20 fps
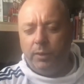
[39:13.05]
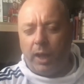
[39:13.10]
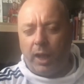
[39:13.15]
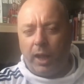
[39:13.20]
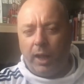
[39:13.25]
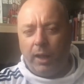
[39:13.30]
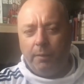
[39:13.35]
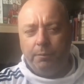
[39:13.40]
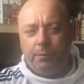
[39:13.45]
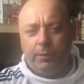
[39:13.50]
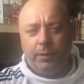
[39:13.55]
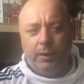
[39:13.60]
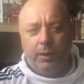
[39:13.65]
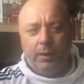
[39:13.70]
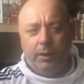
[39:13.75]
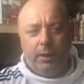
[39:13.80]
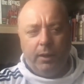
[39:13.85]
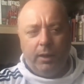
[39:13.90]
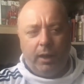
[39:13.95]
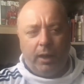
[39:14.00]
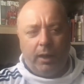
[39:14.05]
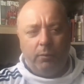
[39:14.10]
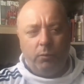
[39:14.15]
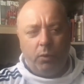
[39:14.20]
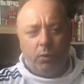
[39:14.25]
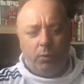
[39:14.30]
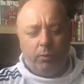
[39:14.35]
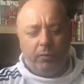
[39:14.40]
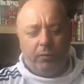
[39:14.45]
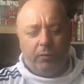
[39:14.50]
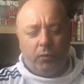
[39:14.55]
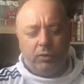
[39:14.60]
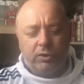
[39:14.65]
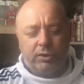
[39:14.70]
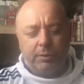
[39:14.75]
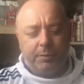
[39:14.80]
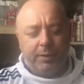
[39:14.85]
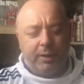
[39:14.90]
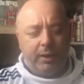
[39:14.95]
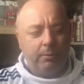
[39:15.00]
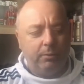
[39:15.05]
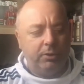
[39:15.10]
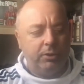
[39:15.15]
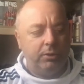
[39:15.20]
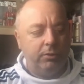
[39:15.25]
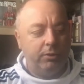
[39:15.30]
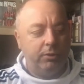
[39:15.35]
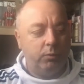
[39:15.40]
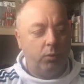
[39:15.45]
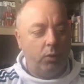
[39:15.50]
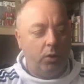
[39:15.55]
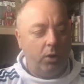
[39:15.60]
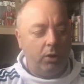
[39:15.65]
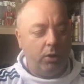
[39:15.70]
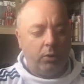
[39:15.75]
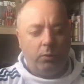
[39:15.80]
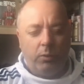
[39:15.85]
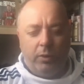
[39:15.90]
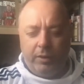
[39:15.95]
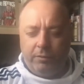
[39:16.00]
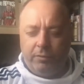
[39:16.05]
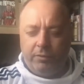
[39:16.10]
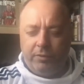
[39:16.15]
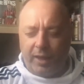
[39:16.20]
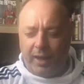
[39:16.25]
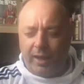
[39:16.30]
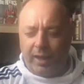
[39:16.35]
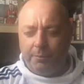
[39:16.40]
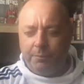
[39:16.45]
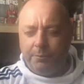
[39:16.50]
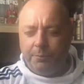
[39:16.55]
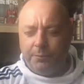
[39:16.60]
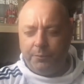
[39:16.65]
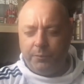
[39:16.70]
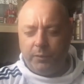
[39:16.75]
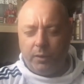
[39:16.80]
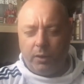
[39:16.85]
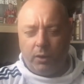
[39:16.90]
And what we've also been able to do is work with them